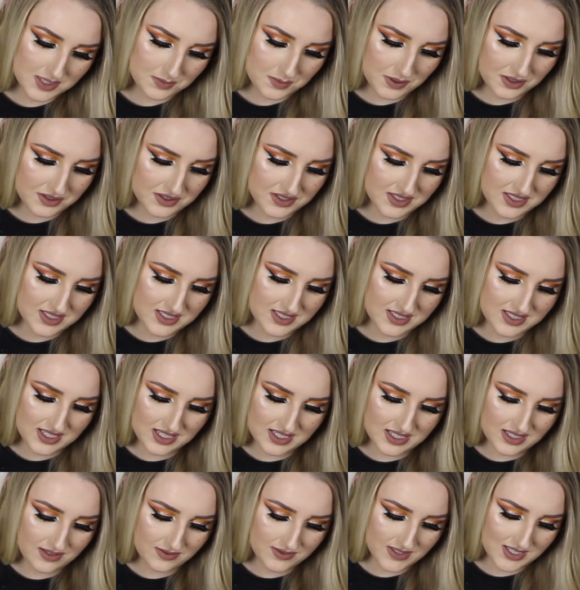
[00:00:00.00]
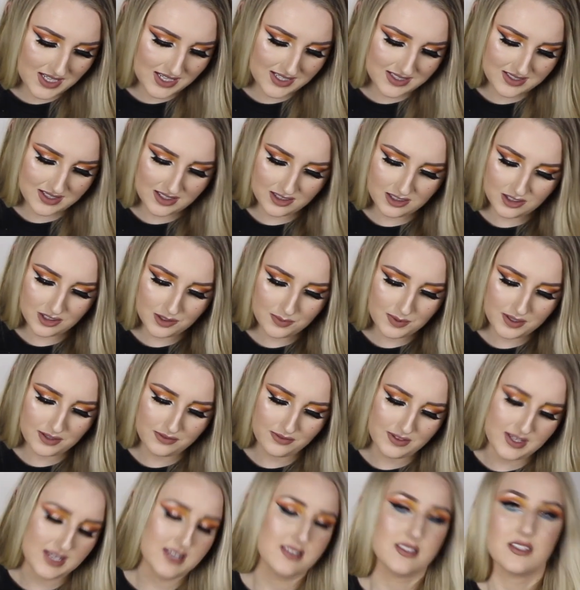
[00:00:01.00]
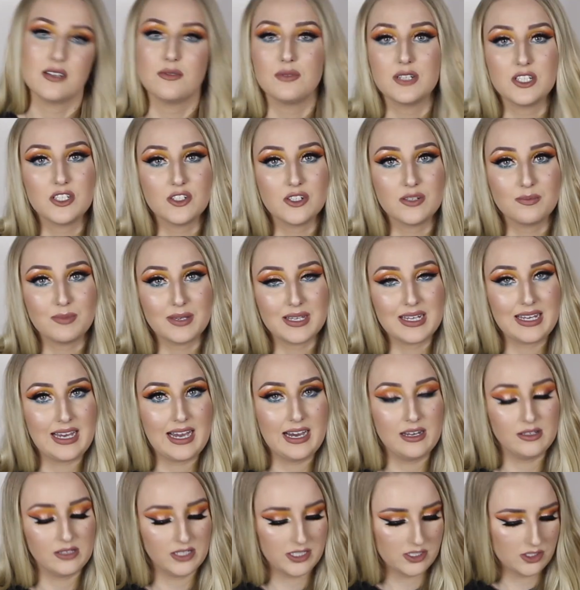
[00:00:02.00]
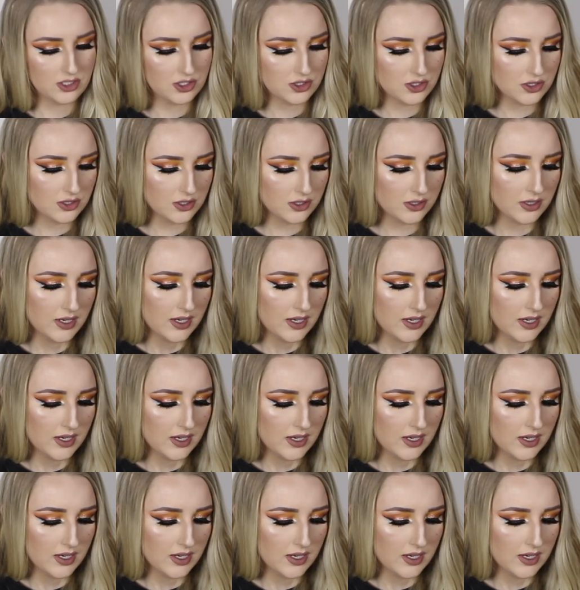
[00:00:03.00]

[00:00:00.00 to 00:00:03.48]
our sponsors. It gives us a little bit of things that we should be outlined to do,